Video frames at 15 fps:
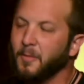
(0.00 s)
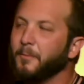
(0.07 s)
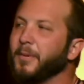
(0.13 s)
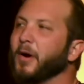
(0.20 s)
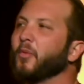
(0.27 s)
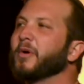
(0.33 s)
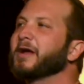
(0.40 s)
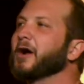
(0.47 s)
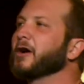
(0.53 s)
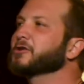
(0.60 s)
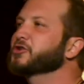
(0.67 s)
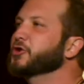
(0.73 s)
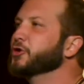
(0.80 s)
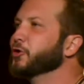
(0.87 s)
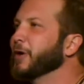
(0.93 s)
but we are
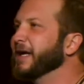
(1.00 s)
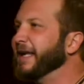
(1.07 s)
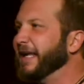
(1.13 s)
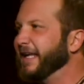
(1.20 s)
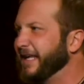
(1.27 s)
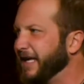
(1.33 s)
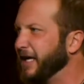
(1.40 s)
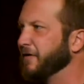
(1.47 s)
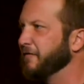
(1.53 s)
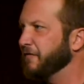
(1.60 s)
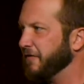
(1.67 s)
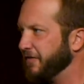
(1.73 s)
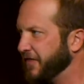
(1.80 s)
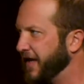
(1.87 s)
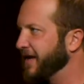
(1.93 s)
to give
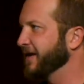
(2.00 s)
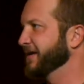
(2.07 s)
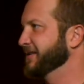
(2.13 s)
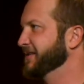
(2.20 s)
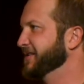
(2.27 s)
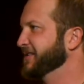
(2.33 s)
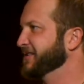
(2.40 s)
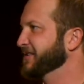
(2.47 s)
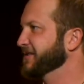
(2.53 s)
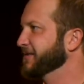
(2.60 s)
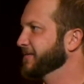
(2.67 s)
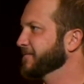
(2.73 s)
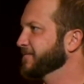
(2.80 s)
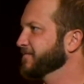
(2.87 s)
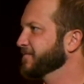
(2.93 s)
thanks.
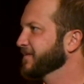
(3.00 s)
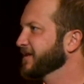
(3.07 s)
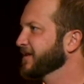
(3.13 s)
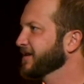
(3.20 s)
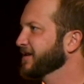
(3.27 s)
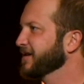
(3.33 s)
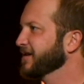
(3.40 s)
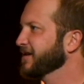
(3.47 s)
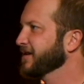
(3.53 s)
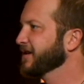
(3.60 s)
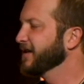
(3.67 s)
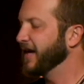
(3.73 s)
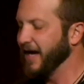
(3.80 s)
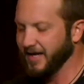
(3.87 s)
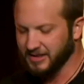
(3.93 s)

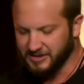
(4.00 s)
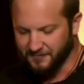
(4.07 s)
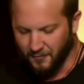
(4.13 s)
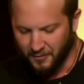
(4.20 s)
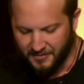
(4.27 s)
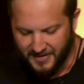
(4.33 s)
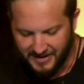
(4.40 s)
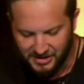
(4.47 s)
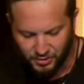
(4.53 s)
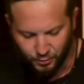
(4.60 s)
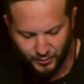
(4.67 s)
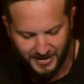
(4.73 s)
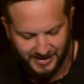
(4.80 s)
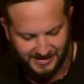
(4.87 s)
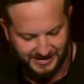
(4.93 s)
And it's for this
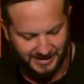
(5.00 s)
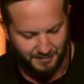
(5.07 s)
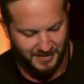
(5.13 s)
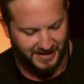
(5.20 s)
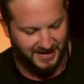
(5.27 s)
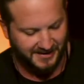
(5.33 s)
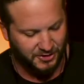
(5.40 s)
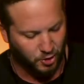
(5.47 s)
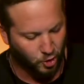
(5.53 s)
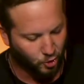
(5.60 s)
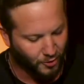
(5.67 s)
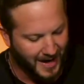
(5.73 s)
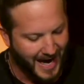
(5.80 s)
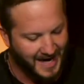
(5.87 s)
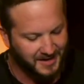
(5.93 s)
reason, because
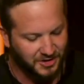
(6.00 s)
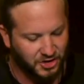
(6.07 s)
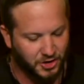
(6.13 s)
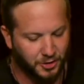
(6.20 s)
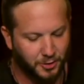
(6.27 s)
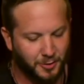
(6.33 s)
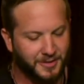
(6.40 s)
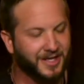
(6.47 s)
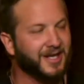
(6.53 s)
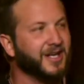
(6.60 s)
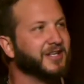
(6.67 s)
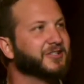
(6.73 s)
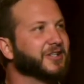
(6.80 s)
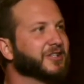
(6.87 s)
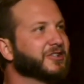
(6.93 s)
gratitude
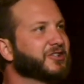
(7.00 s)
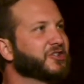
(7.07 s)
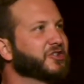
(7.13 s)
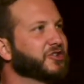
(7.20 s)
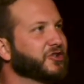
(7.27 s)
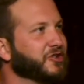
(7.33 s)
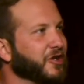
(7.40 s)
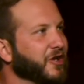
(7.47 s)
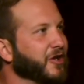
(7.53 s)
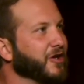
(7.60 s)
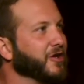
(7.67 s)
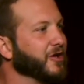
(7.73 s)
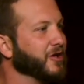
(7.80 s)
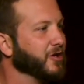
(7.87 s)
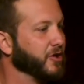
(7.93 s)
does
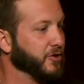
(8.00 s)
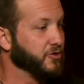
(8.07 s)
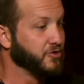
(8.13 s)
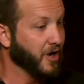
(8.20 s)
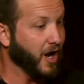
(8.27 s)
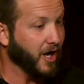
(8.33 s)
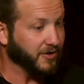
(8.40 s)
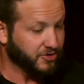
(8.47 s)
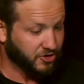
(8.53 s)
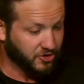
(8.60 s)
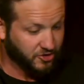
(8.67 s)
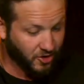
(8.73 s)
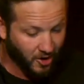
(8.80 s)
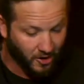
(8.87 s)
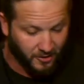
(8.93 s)
not
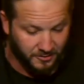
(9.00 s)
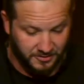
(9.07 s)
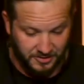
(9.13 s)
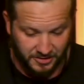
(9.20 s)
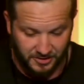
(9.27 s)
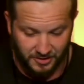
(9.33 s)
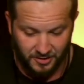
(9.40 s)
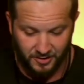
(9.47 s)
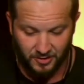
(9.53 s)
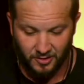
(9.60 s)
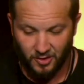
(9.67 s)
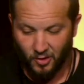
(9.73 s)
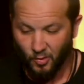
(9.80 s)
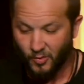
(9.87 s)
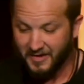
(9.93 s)
start
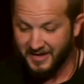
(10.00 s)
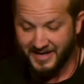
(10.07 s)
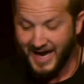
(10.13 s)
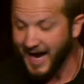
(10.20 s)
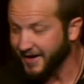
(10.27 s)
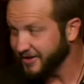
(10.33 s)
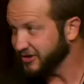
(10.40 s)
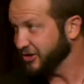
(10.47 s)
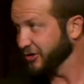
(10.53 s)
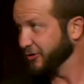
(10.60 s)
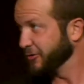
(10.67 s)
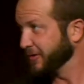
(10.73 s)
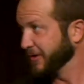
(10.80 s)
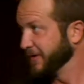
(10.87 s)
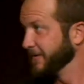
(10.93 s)
with an attitude.